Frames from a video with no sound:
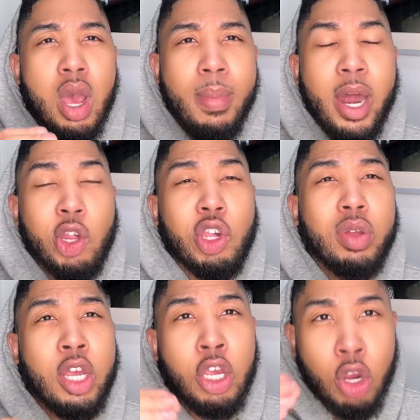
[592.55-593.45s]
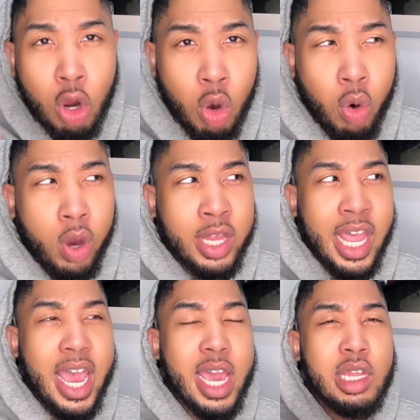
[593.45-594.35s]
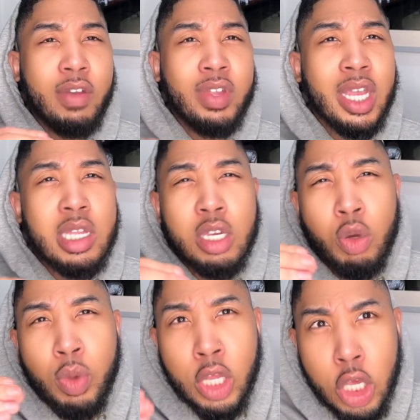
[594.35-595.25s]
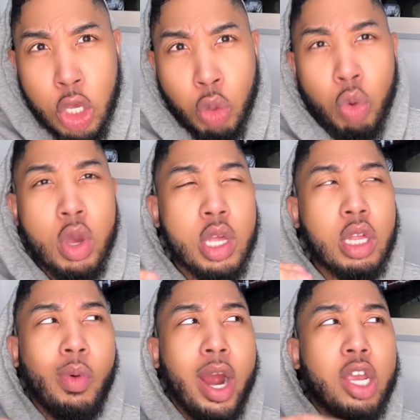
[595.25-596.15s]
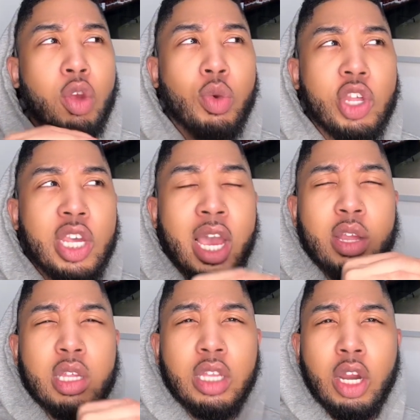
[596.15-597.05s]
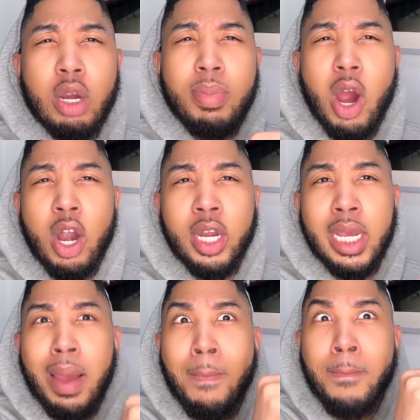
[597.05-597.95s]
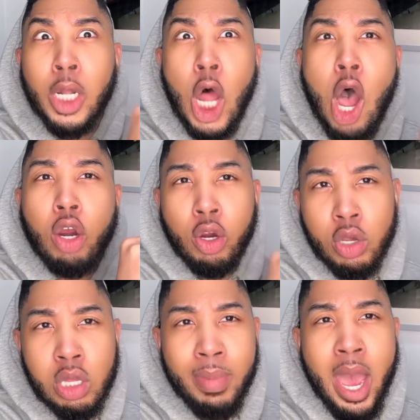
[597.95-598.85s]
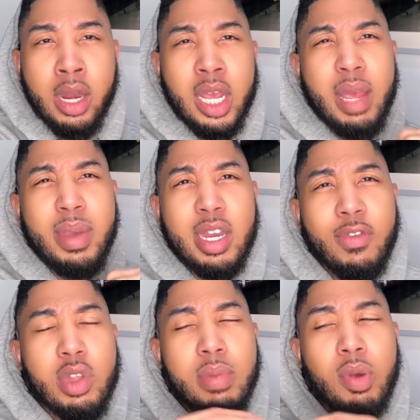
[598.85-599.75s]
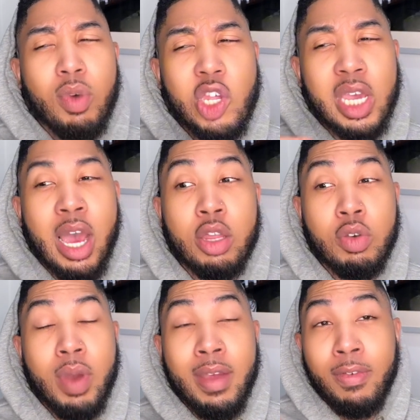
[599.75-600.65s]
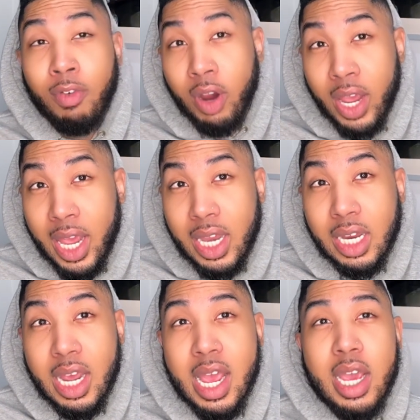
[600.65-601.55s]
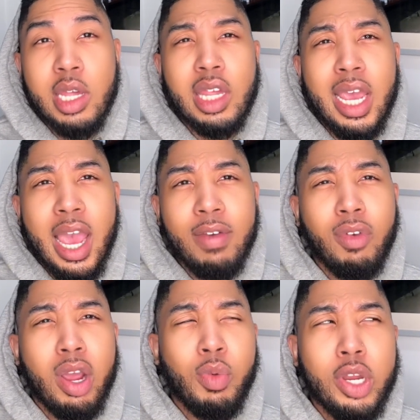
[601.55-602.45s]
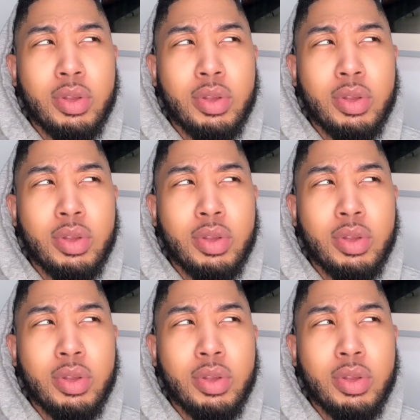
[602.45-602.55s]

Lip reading: about a show that you're on. That has everything to do with you. So why are you reaching out to third party bloggers about it? It'd be different to be reaching out to a friend and saying, hey friend, what do you